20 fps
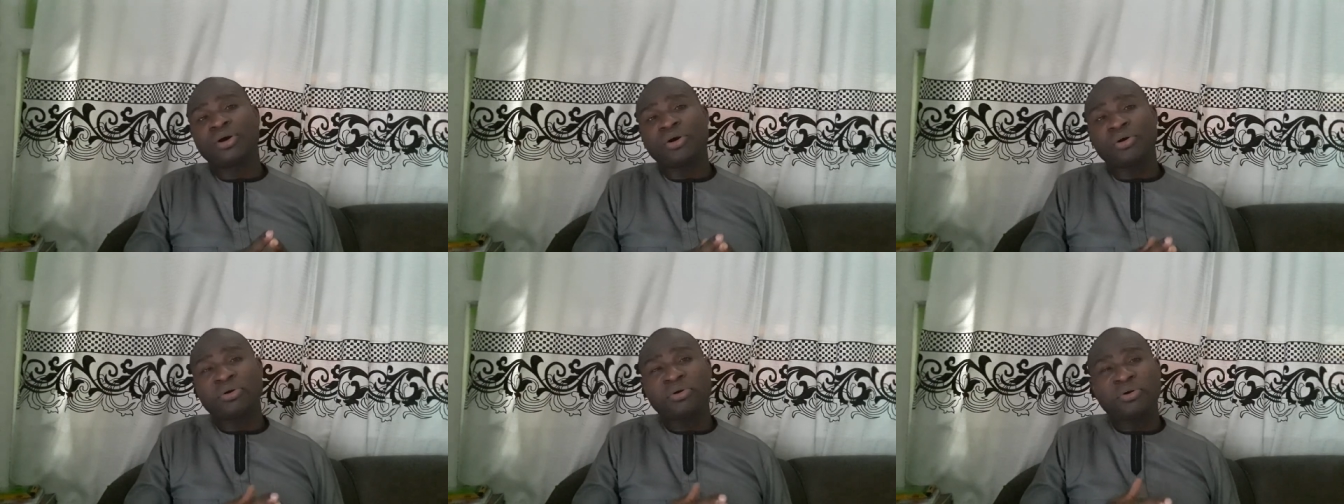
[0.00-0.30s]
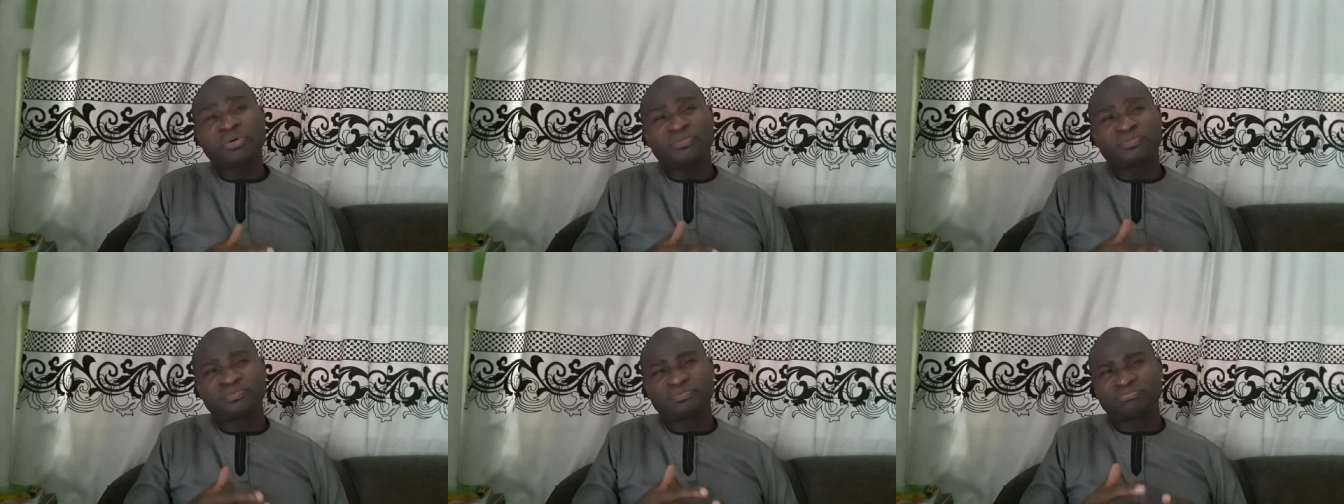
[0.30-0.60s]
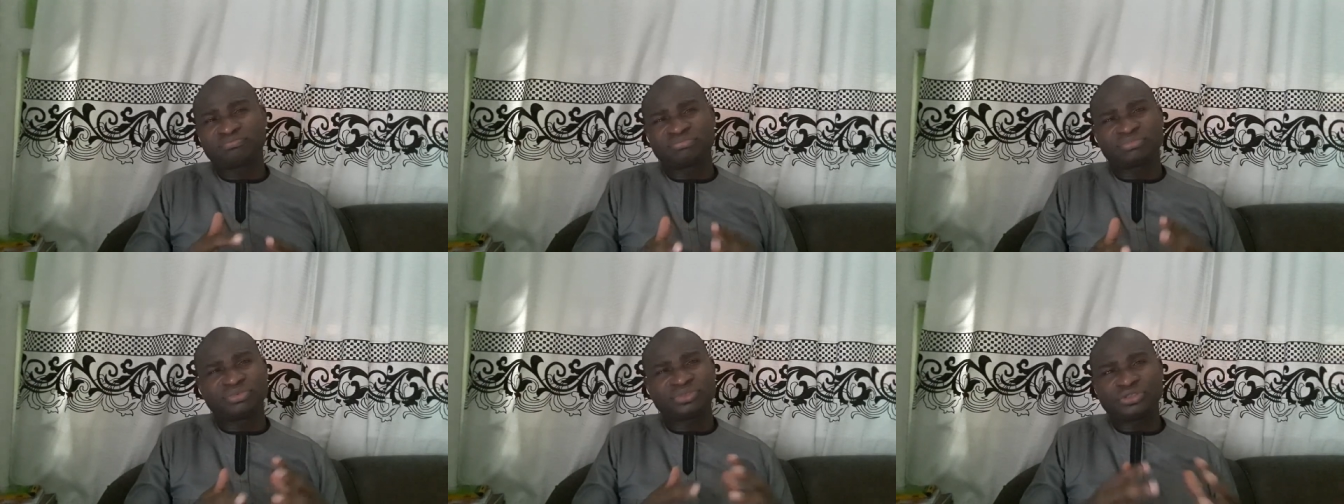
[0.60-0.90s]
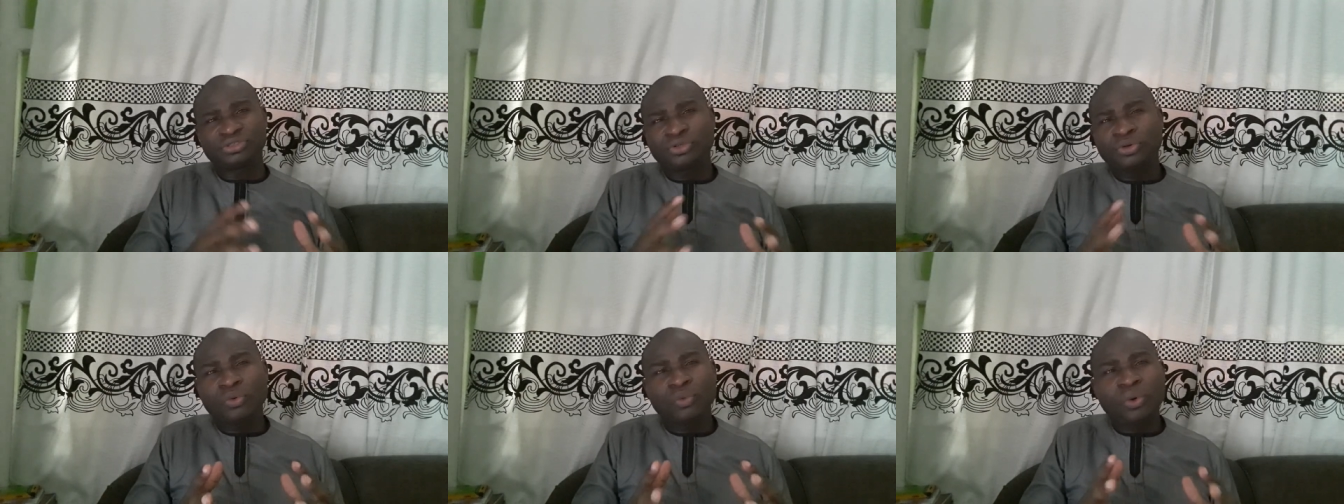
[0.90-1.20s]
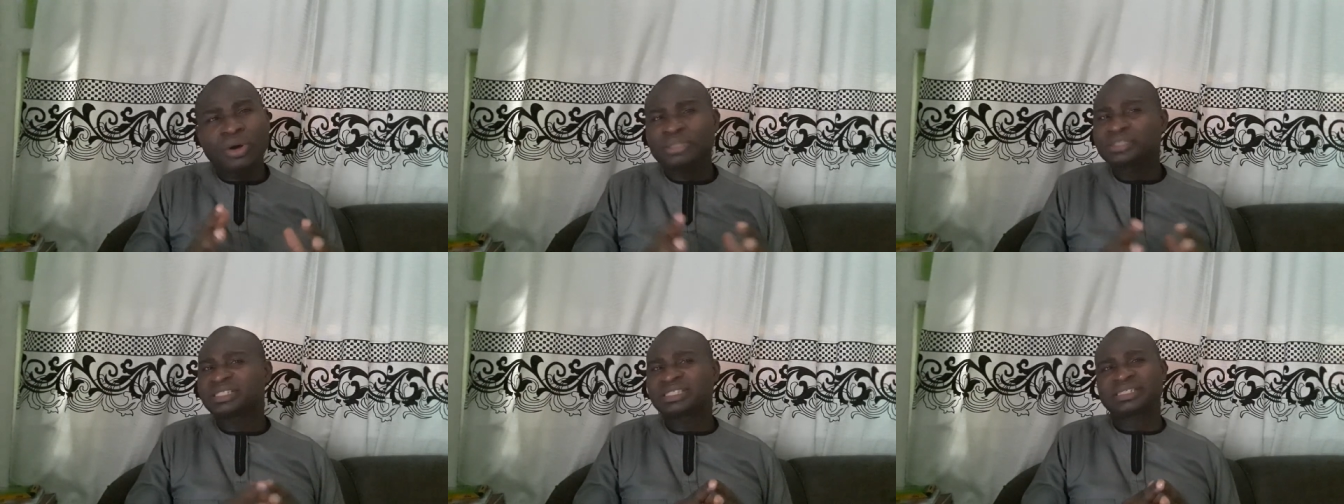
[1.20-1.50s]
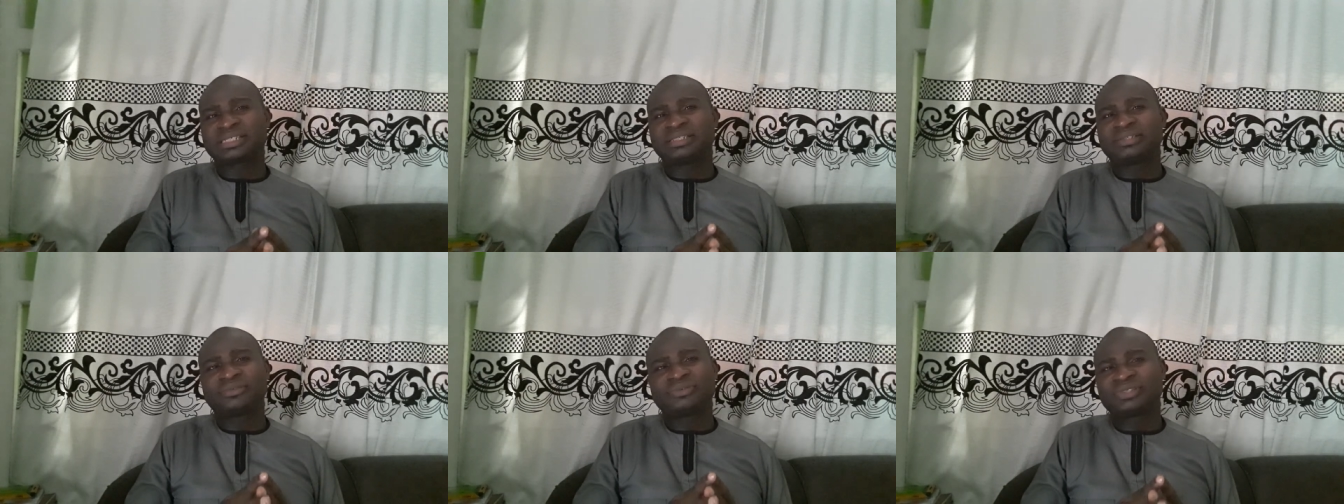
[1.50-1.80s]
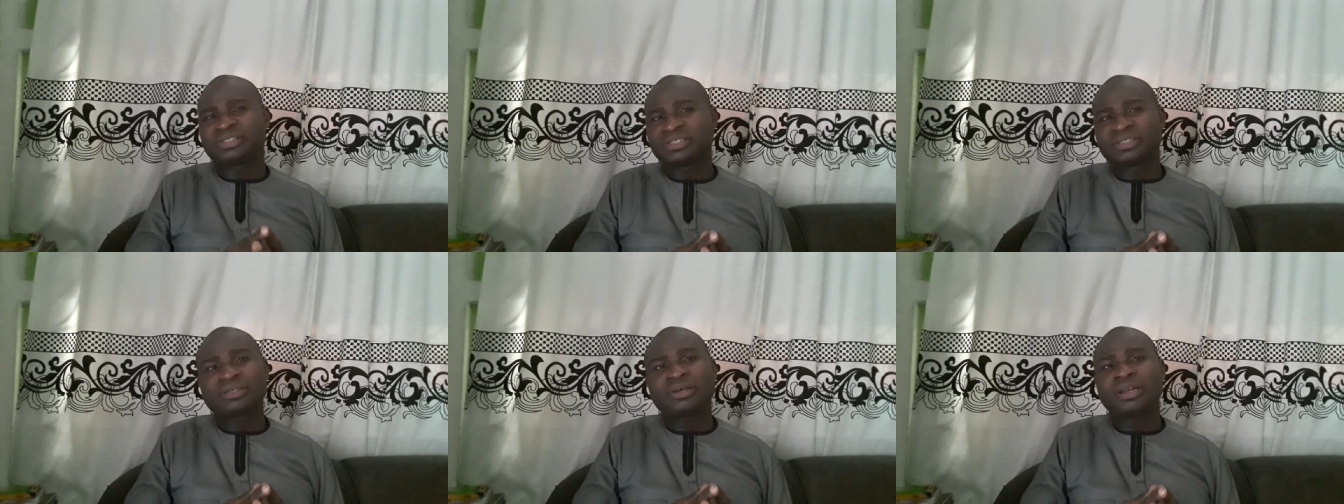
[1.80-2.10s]
of you know what
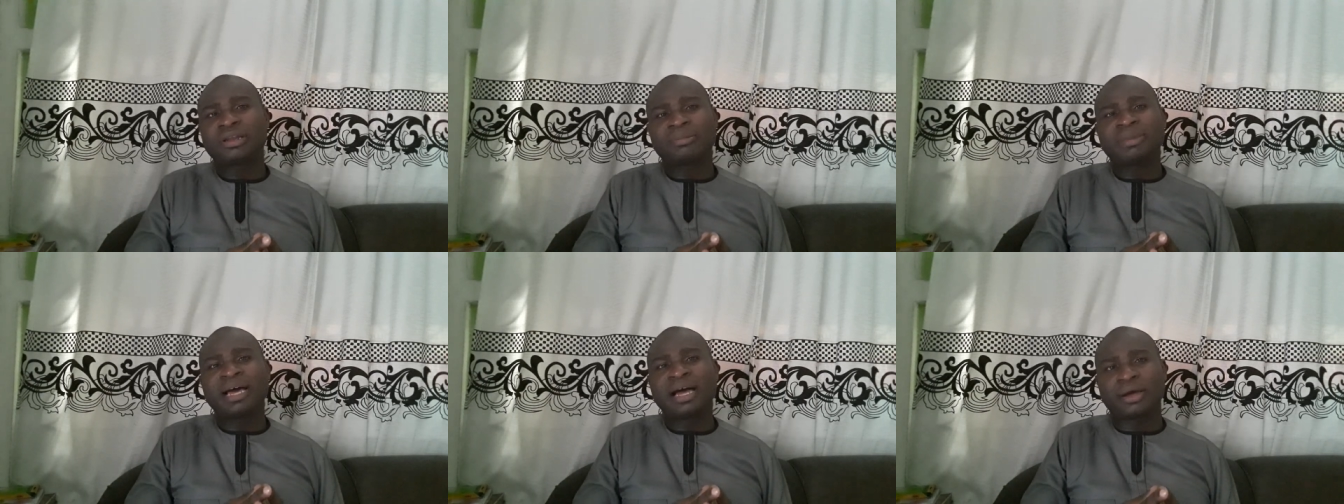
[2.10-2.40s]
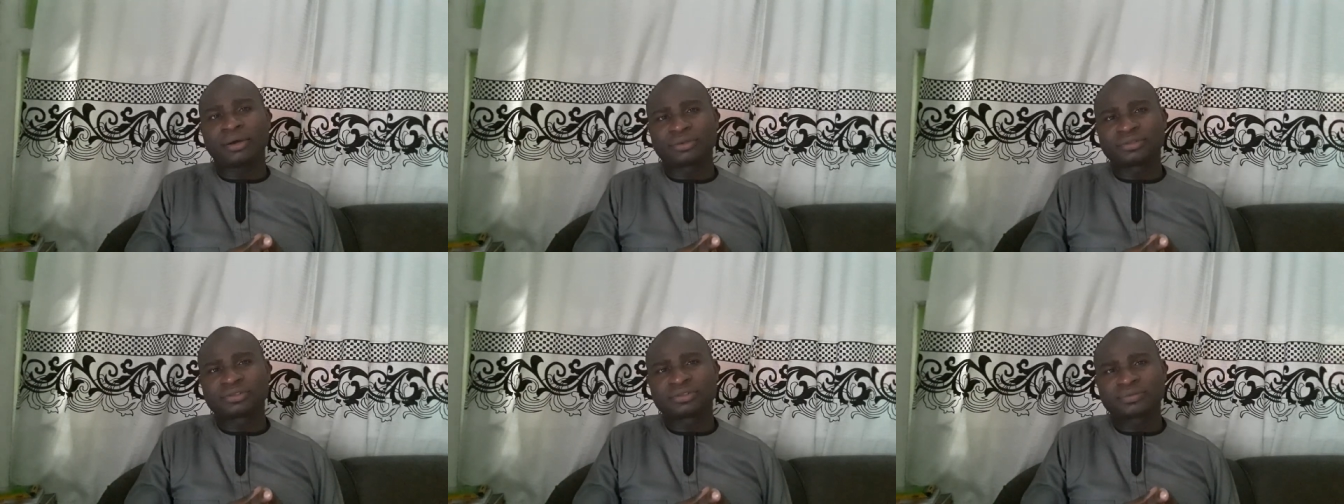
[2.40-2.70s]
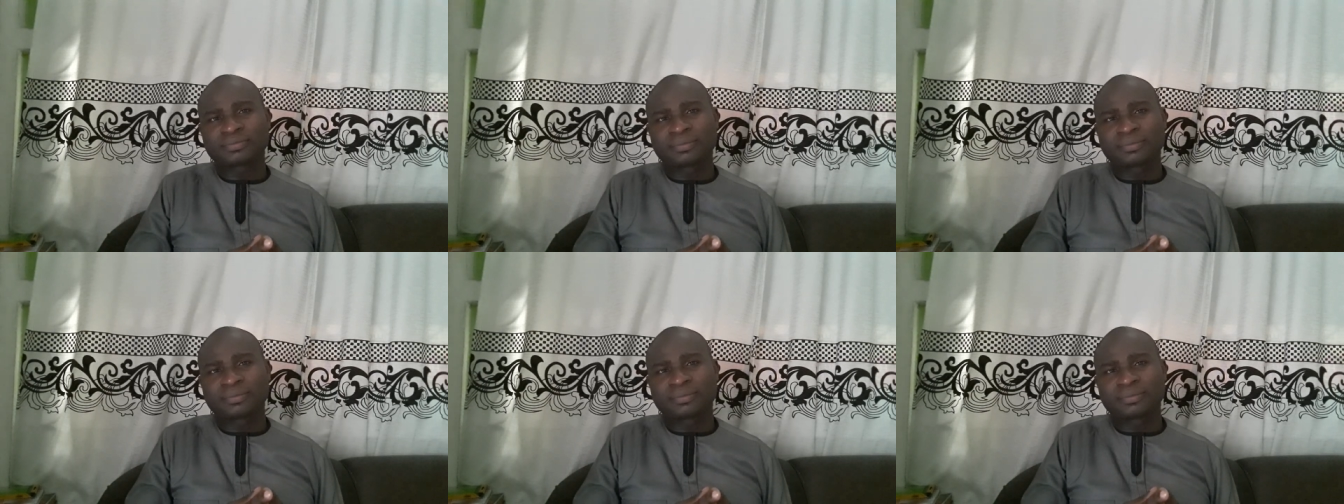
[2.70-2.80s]
skills is all about.